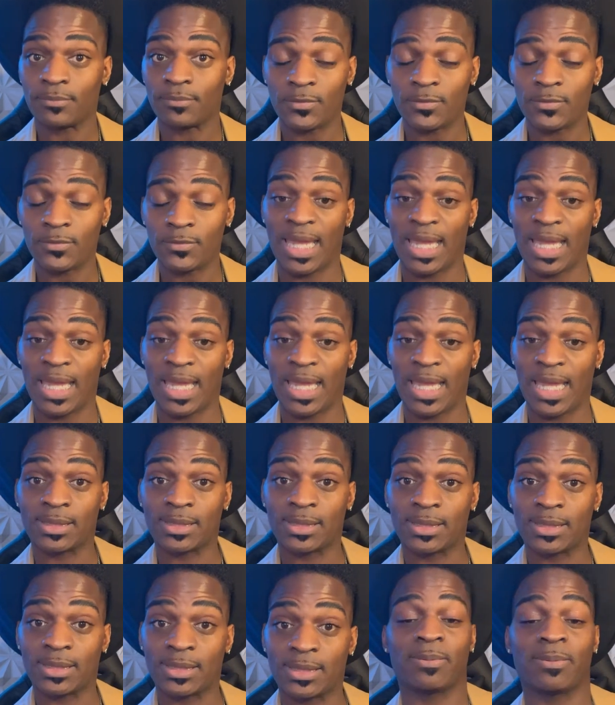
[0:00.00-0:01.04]
Yes,
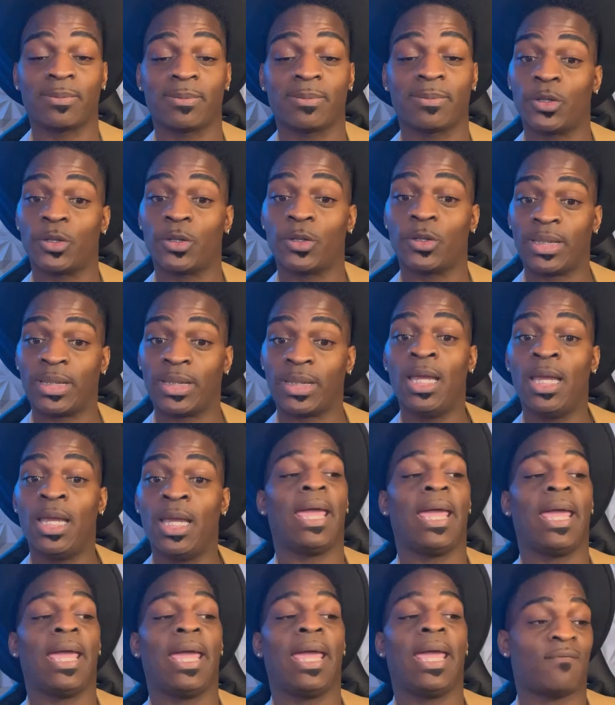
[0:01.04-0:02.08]
absolutely.
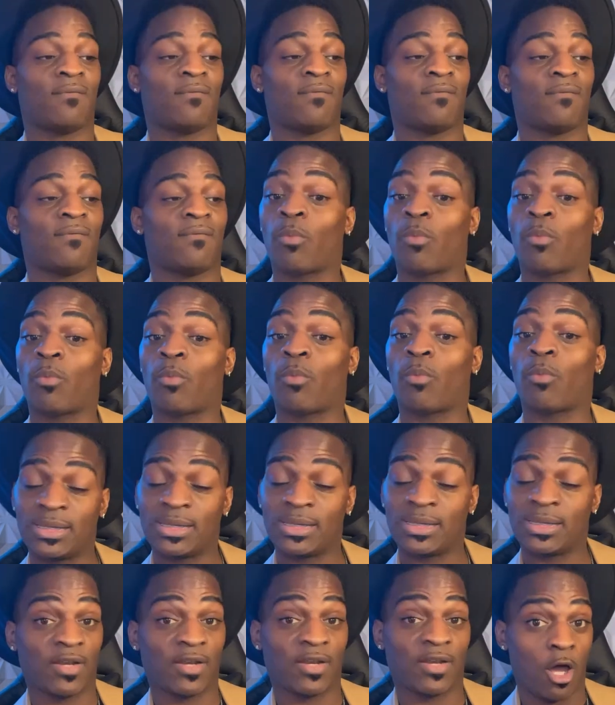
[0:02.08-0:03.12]
If I heard
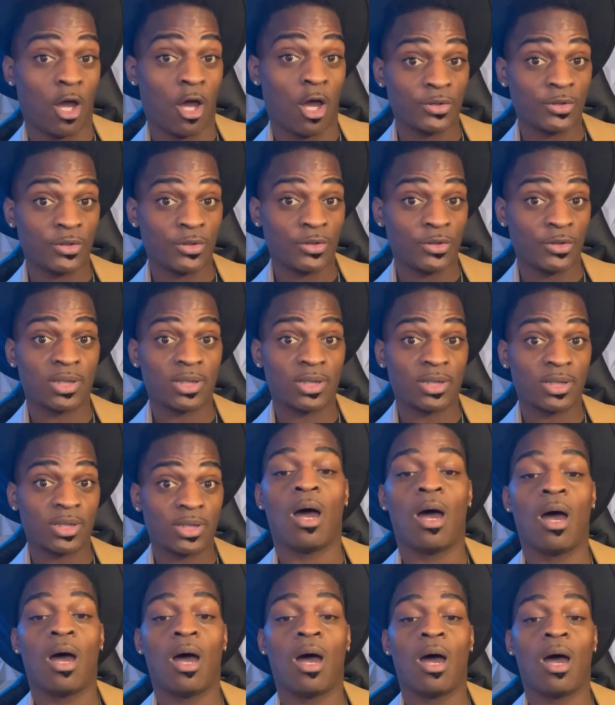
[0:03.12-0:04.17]
rumblings of a lawsuit
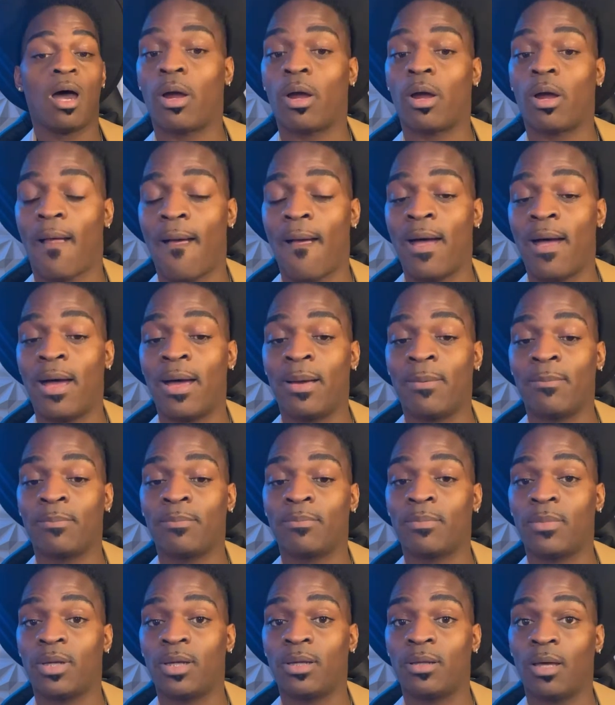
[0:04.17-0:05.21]
or
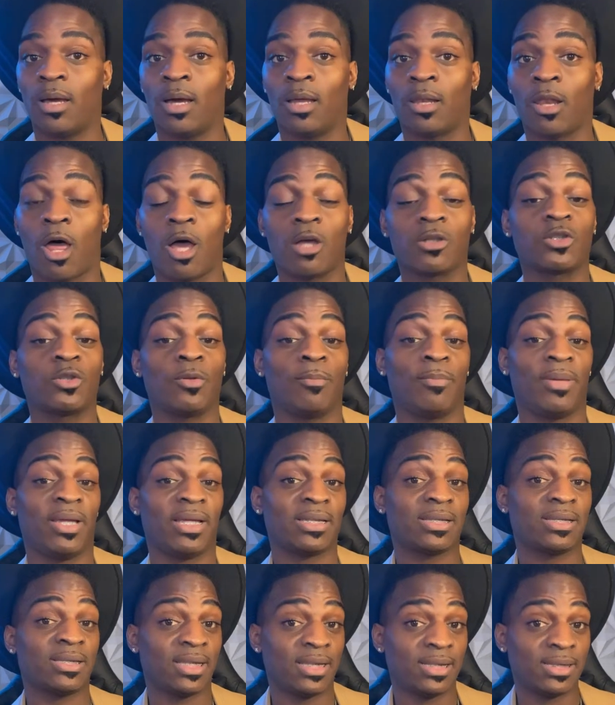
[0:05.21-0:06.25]
a lawsuit
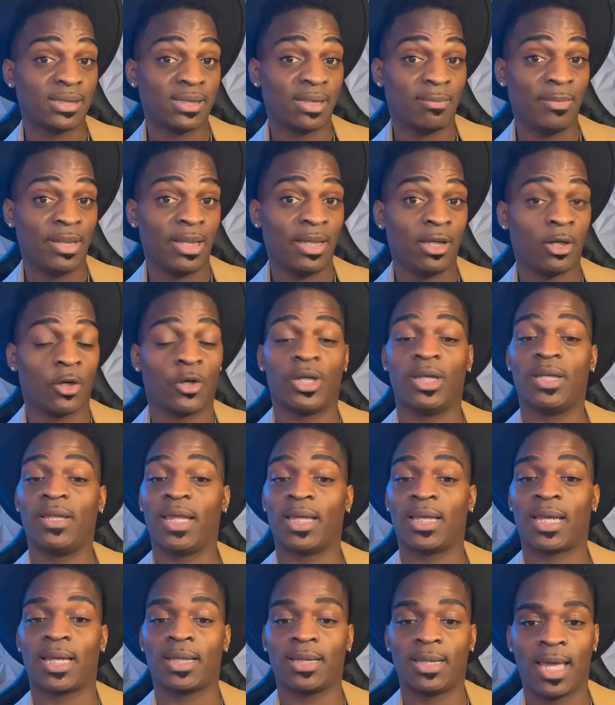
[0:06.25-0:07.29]
being sent to me or
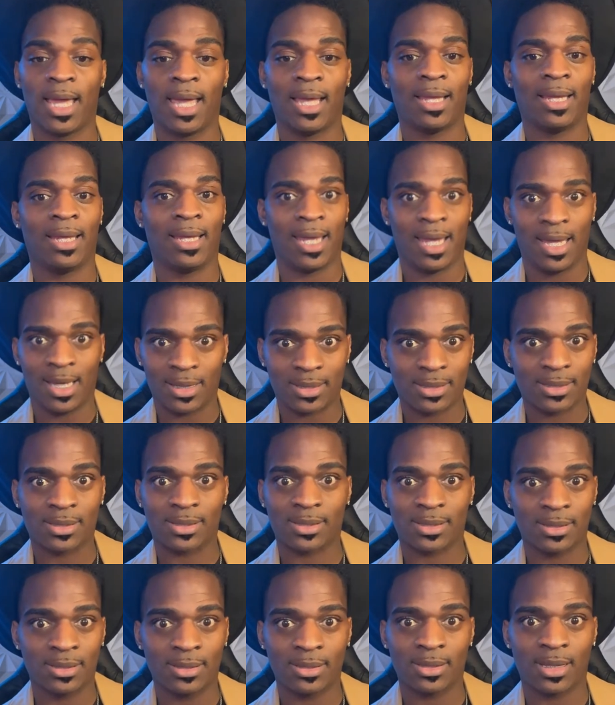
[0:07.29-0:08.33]
anything like that,
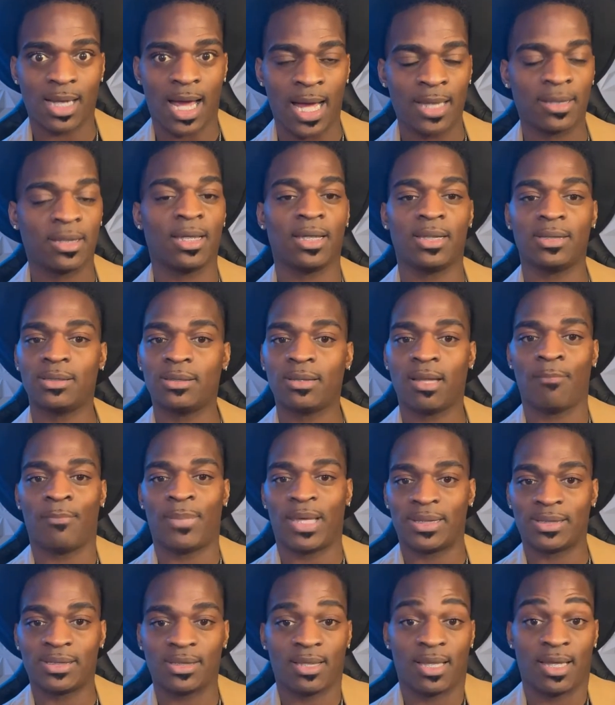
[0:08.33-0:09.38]
yes, I think it's the
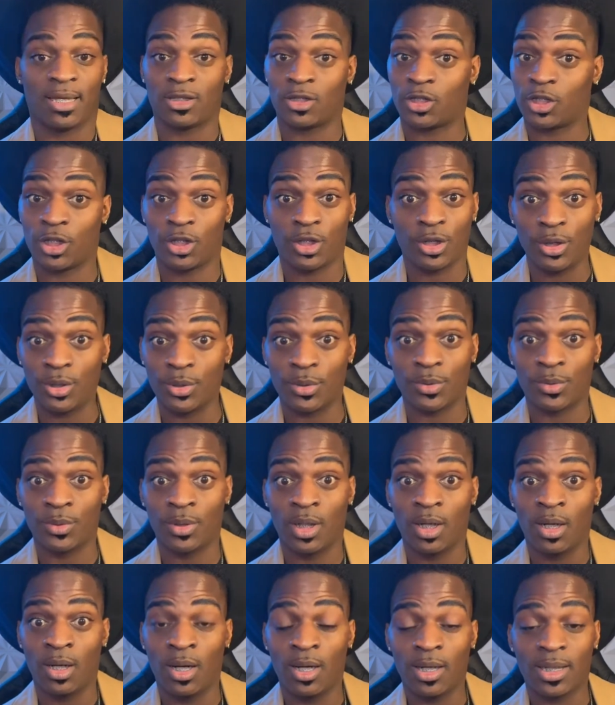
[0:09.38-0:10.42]
best thing to do
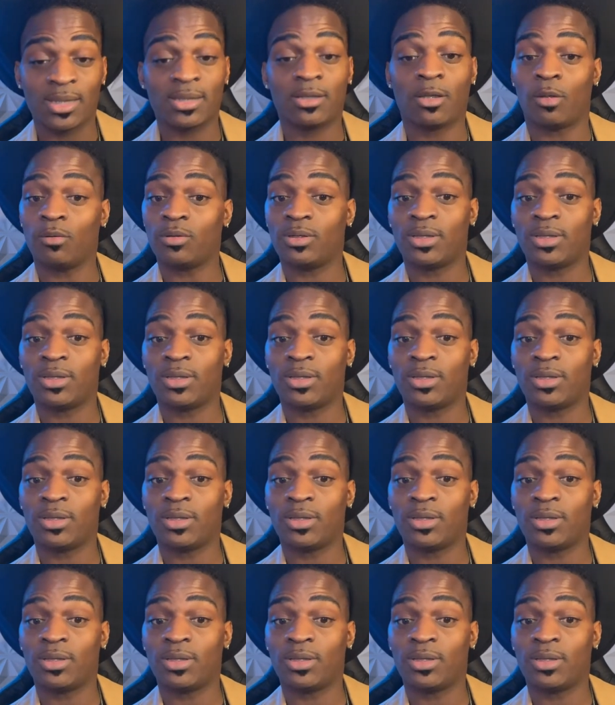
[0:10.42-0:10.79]
because those